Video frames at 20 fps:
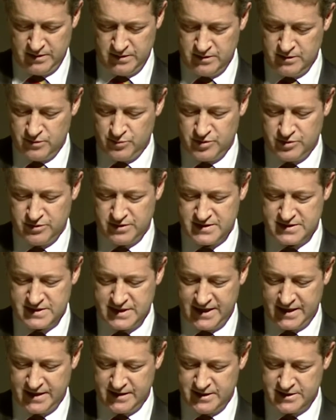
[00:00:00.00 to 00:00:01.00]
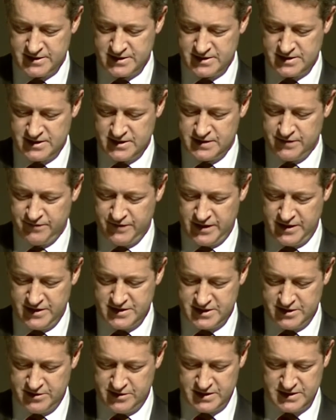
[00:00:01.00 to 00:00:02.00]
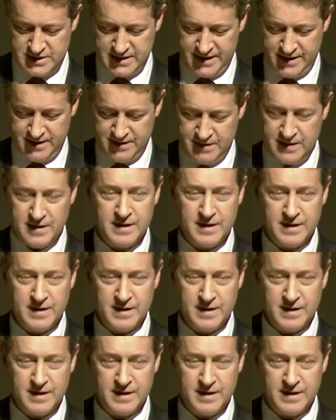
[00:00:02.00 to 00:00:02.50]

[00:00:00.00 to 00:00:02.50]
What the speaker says: Your board has taken this decision very seriously,